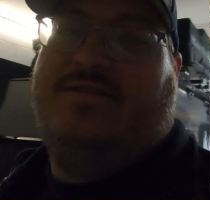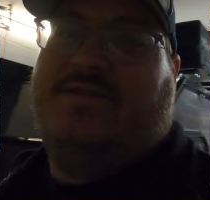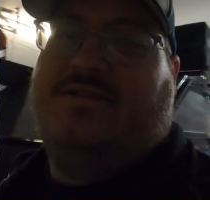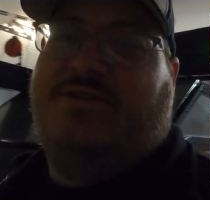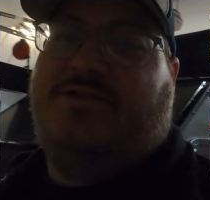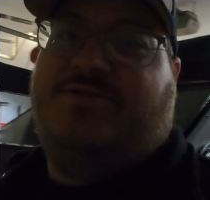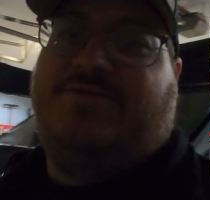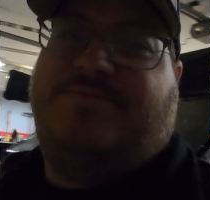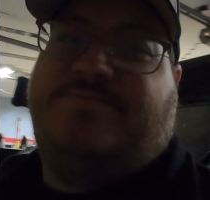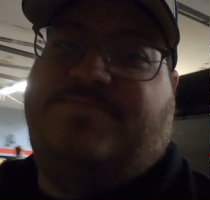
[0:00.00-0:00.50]

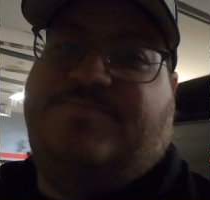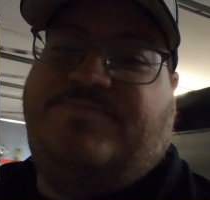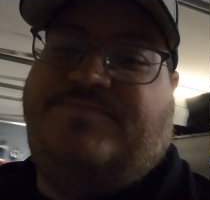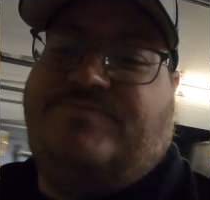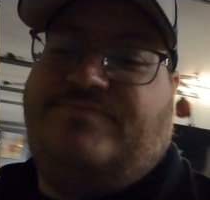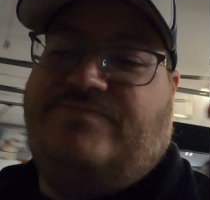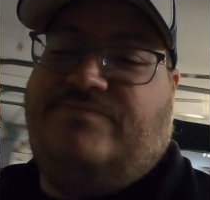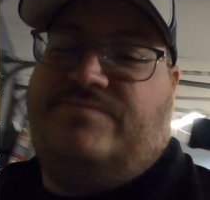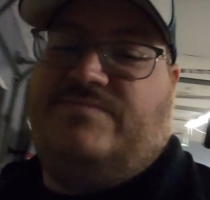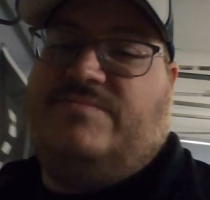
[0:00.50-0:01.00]
So
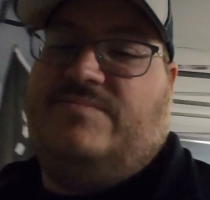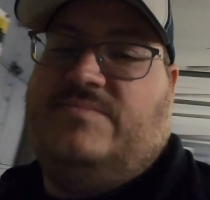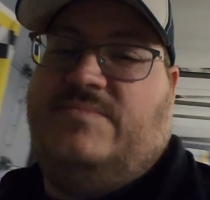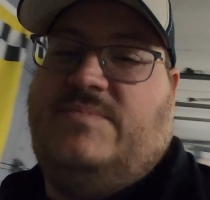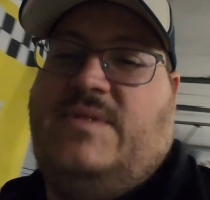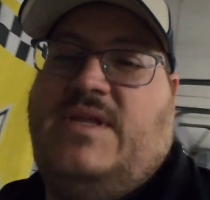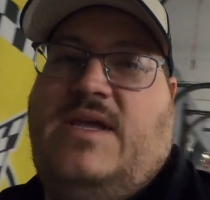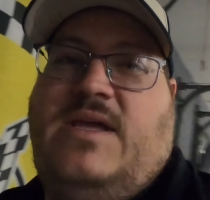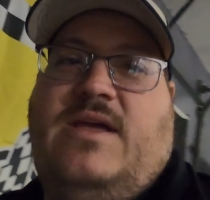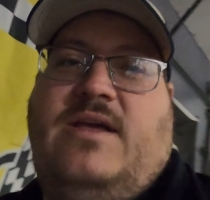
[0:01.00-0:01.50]

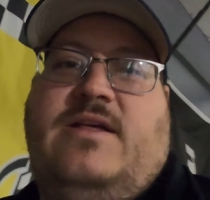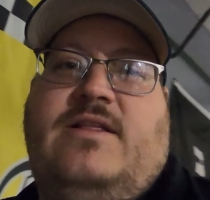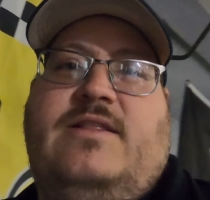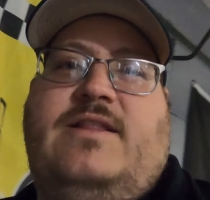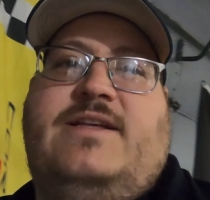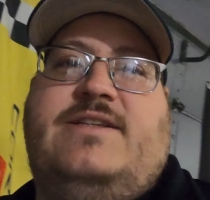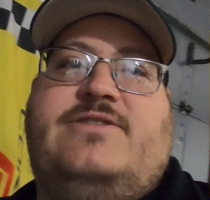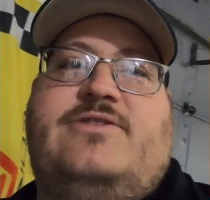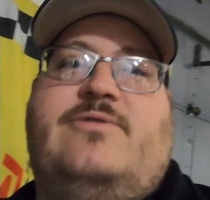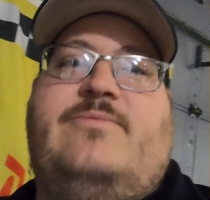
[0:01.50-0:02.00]

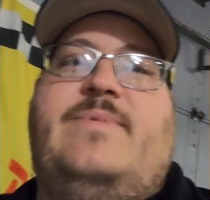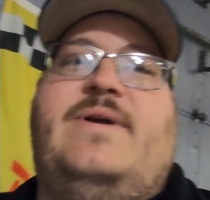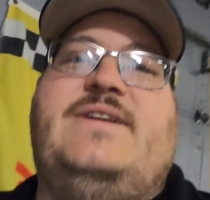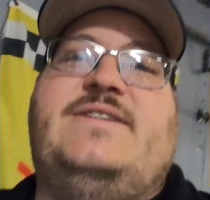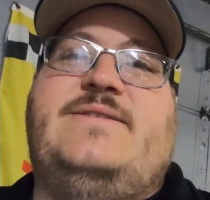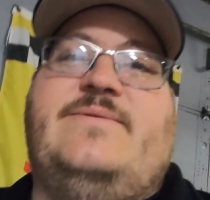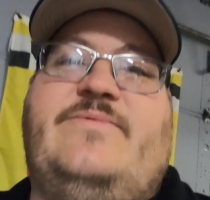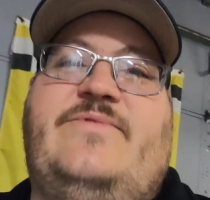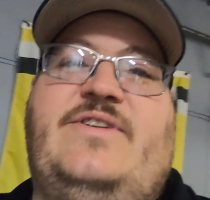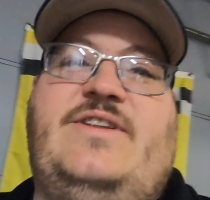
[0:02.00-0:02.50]
let's go
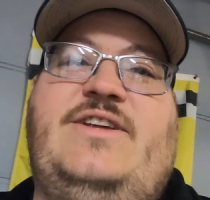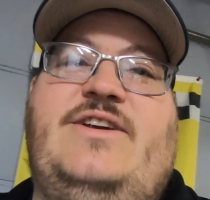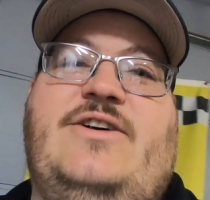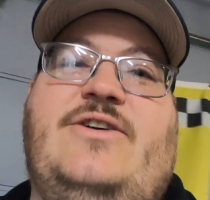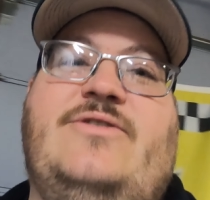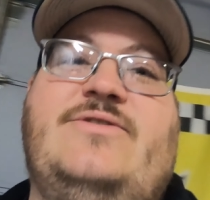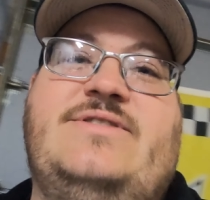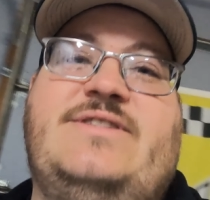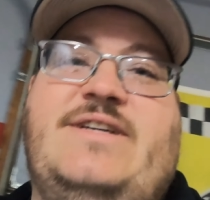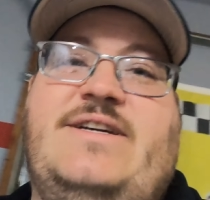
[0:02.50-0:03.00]
make some
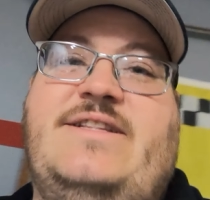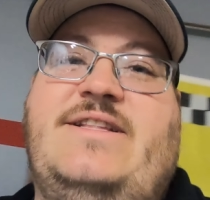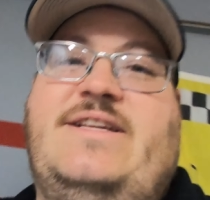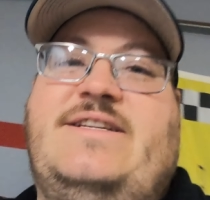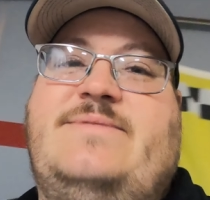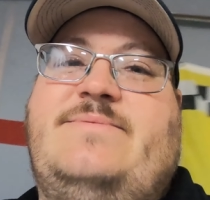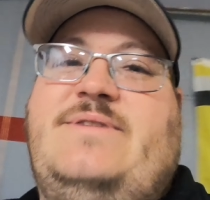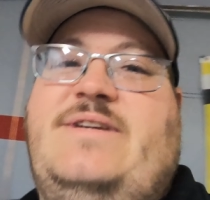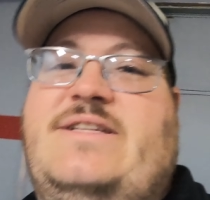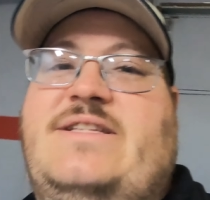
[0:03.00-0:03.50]
videos and
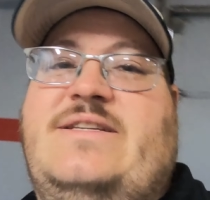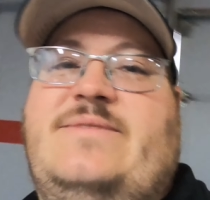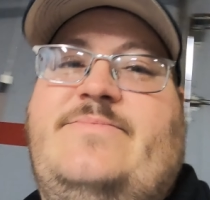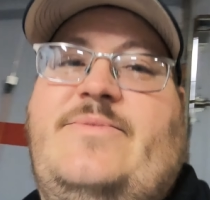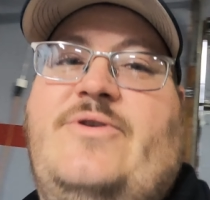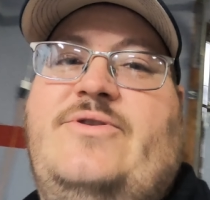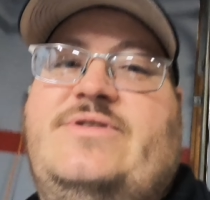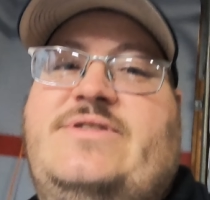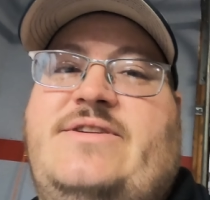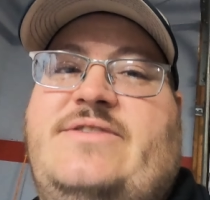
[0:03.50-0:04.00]
let's get this
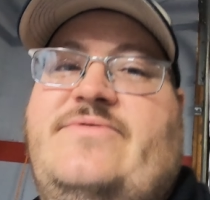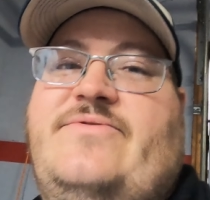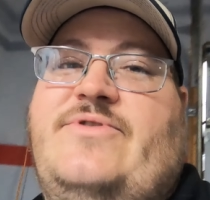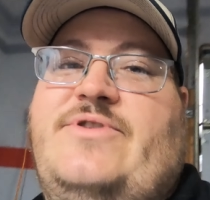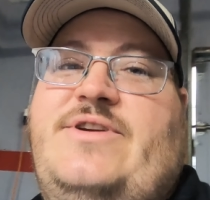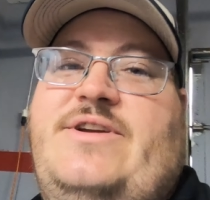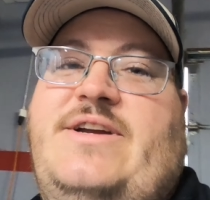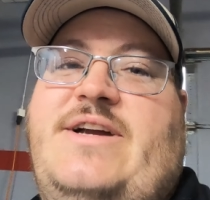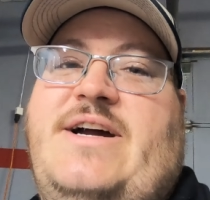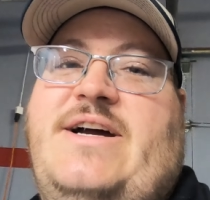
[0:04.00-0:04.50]
posted
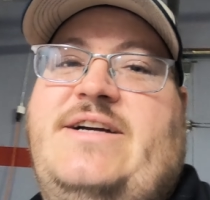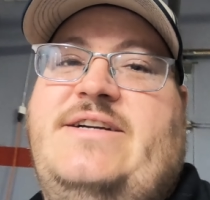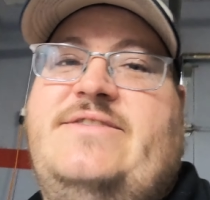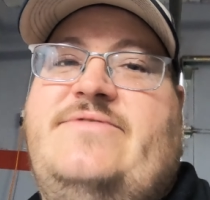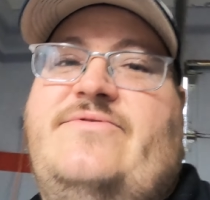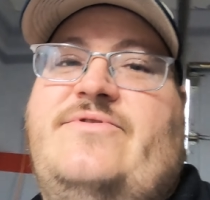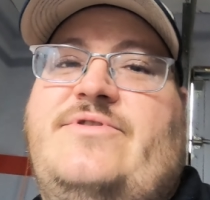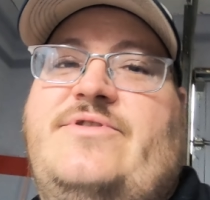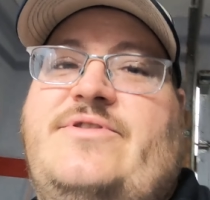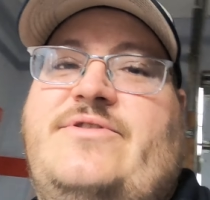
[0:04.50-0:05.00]
for you
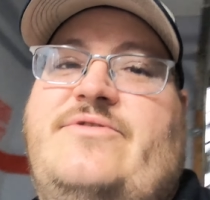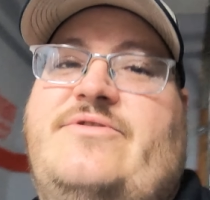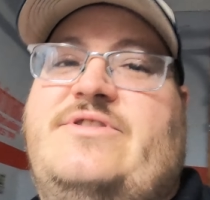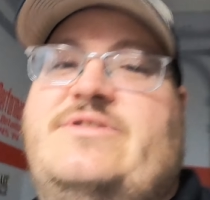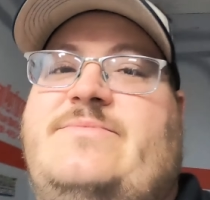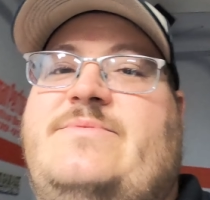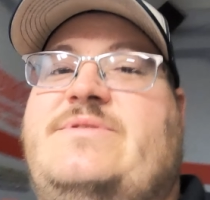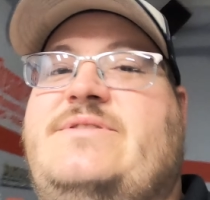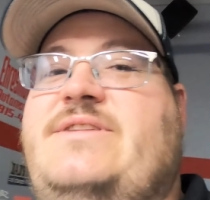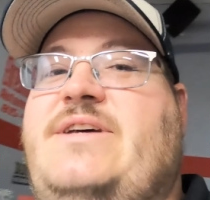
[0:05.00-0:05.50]
guys for
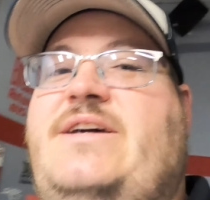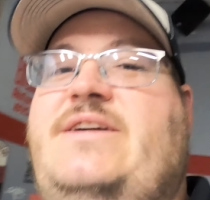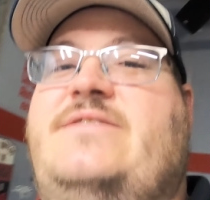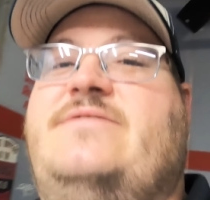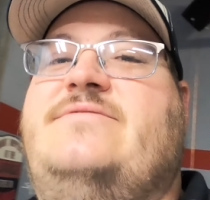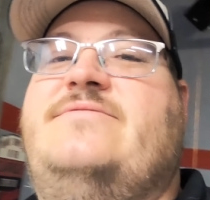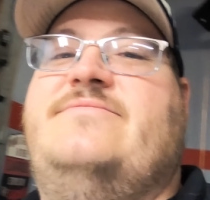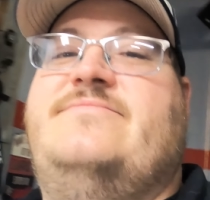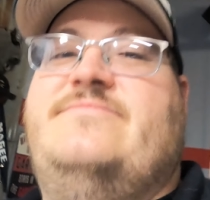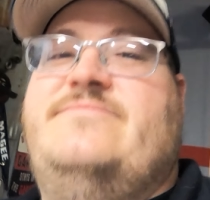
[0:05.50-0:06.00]
Christmas
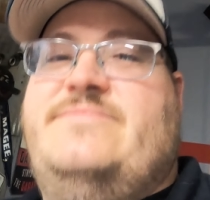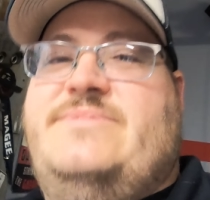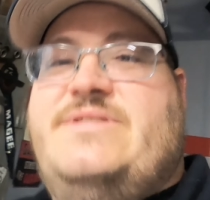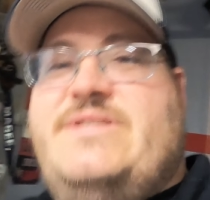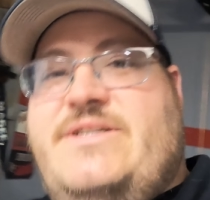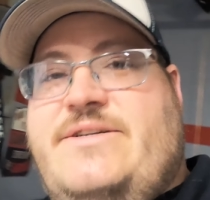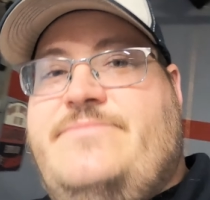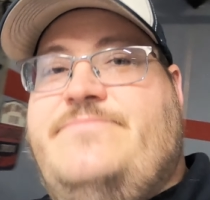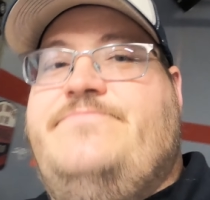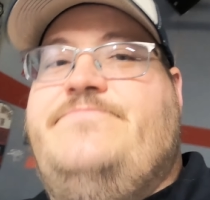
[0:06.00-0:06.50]
Day.
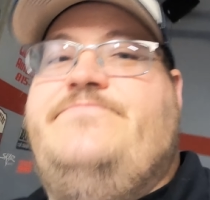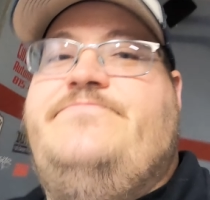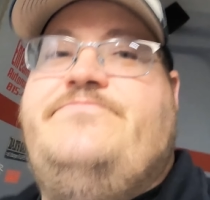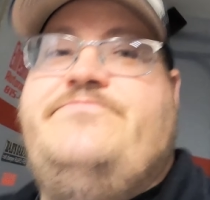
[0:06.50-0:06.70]
See you.